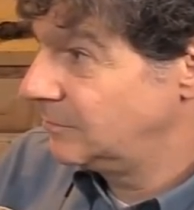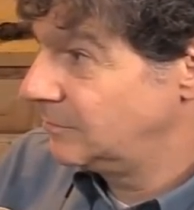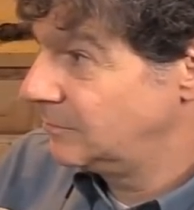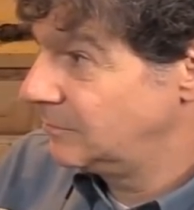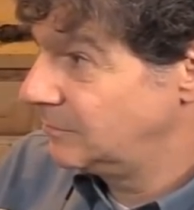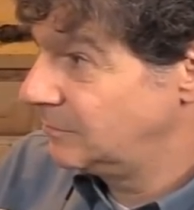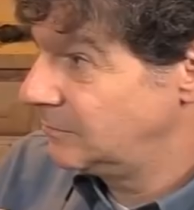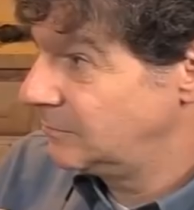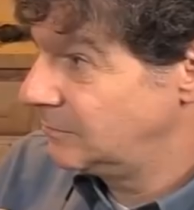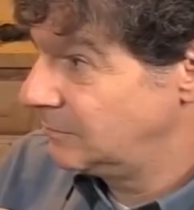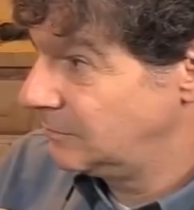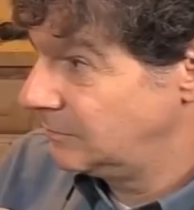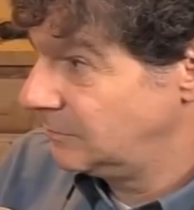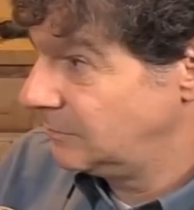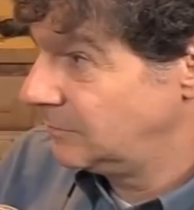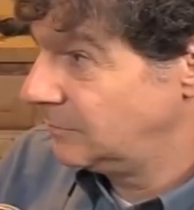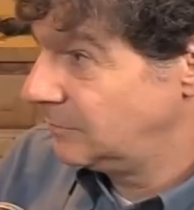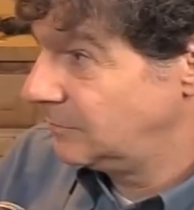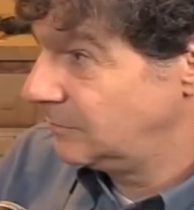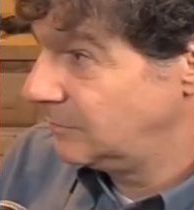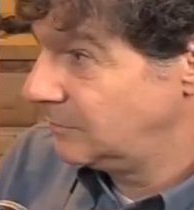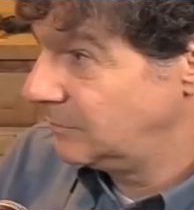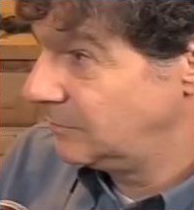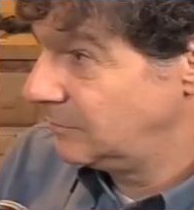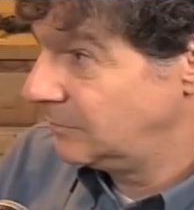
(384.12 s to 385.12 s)

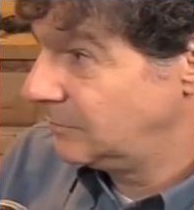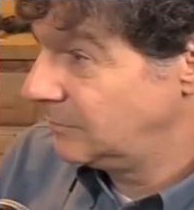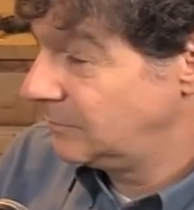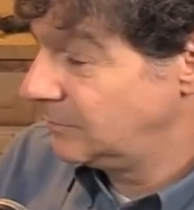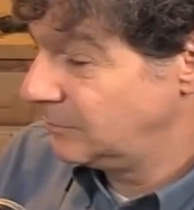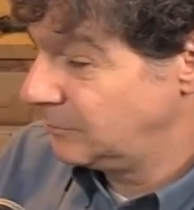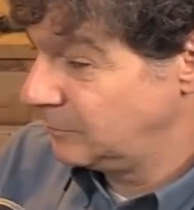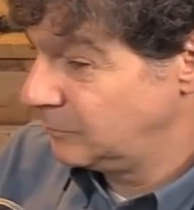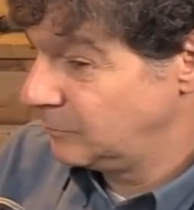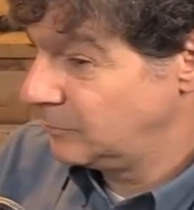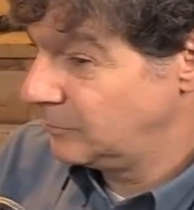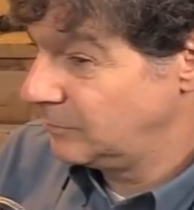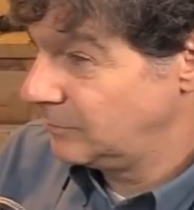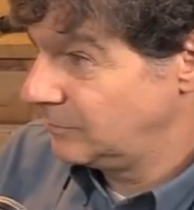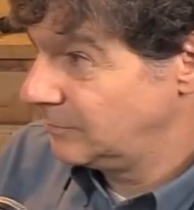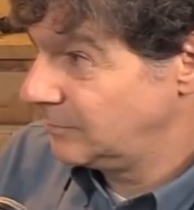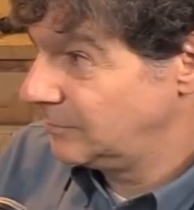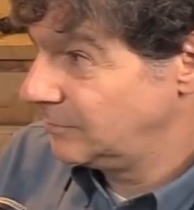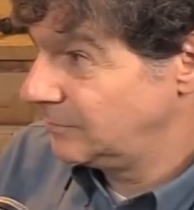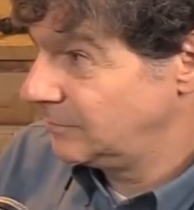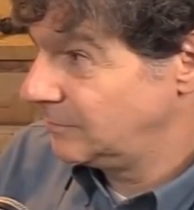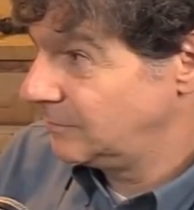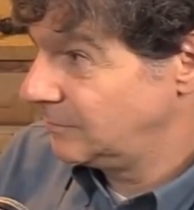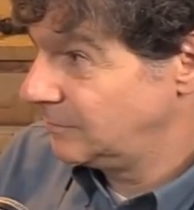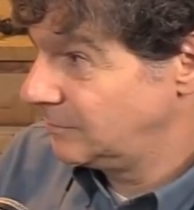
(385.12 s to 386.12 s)

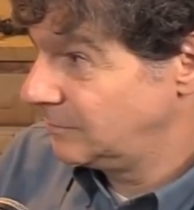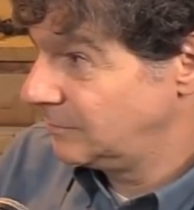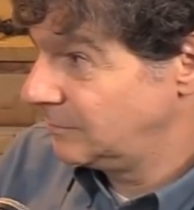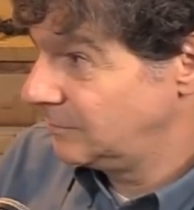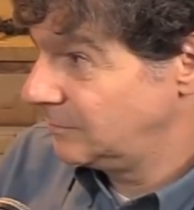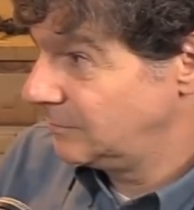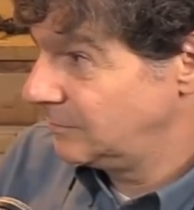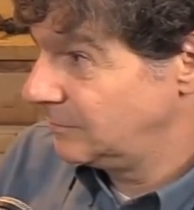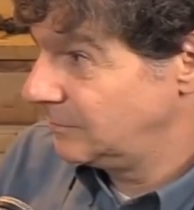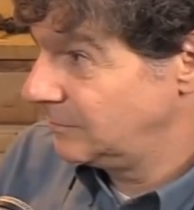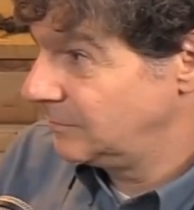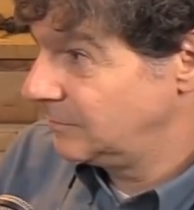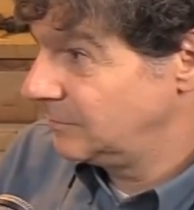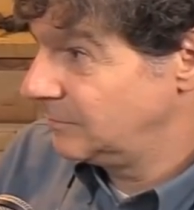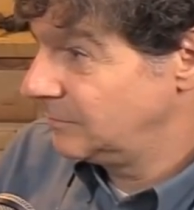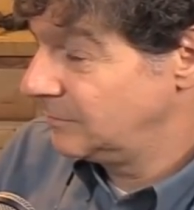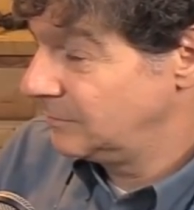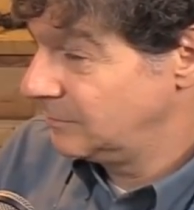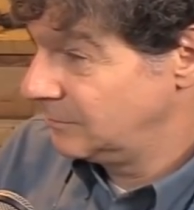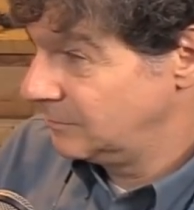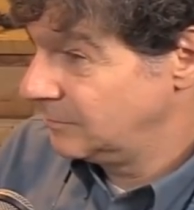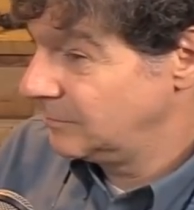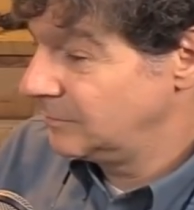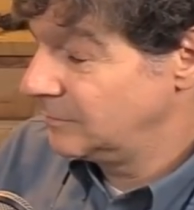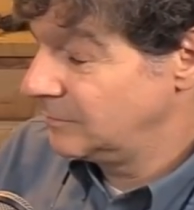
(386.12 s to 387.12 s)

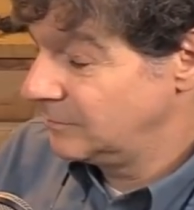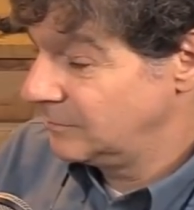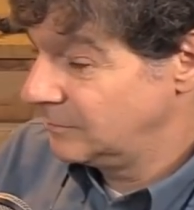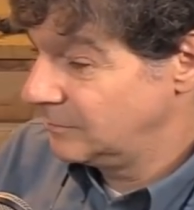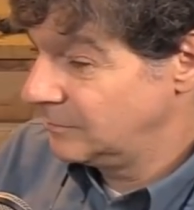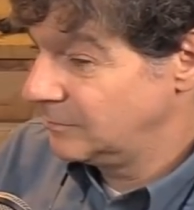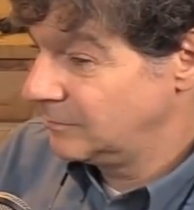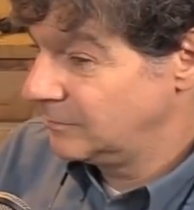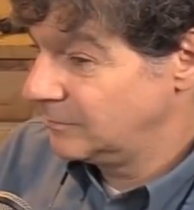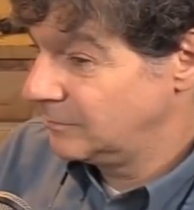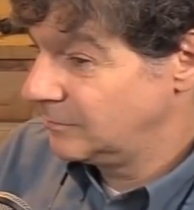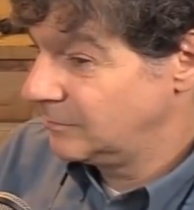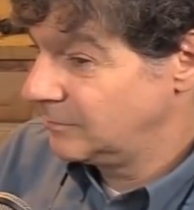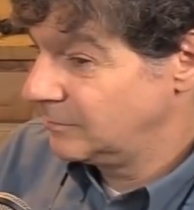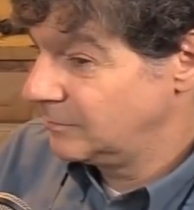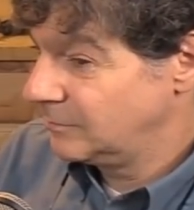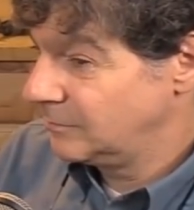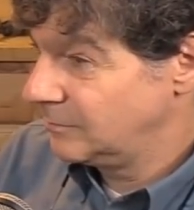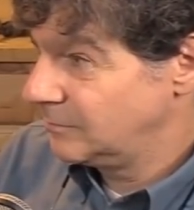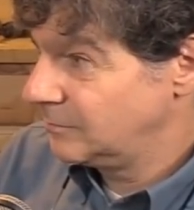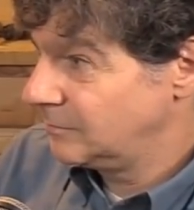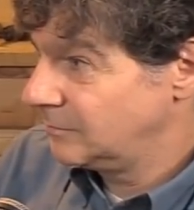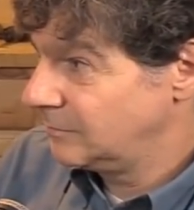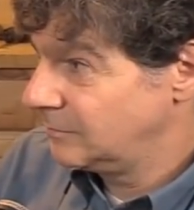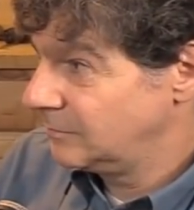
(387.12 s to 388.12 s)

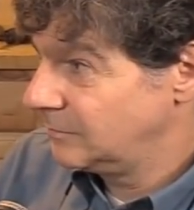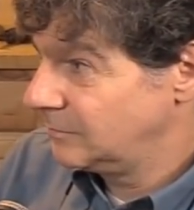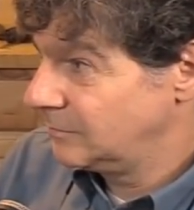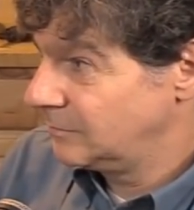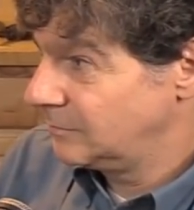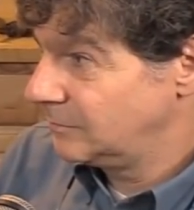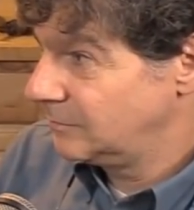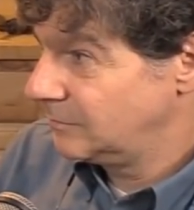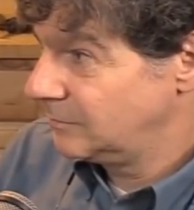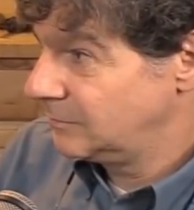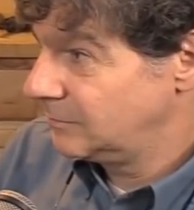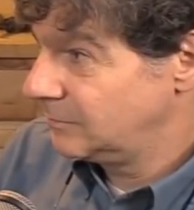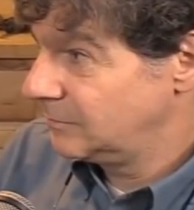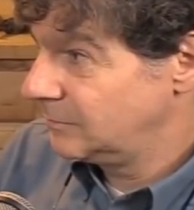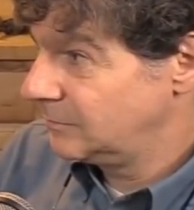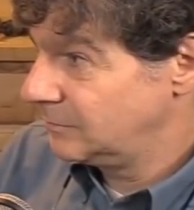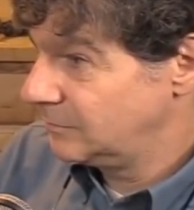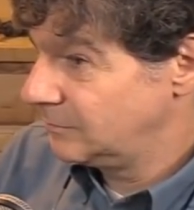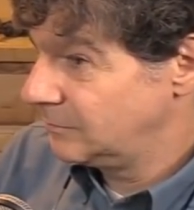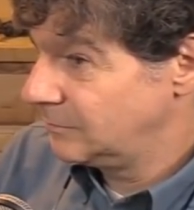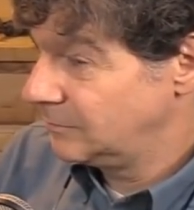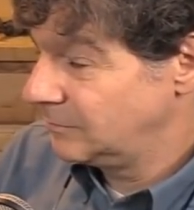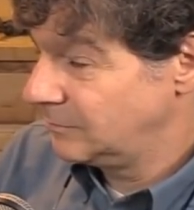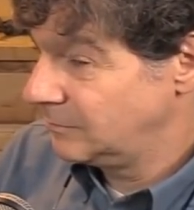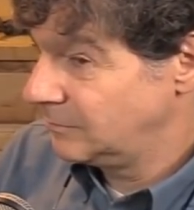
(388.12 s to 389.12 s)
(not speaking)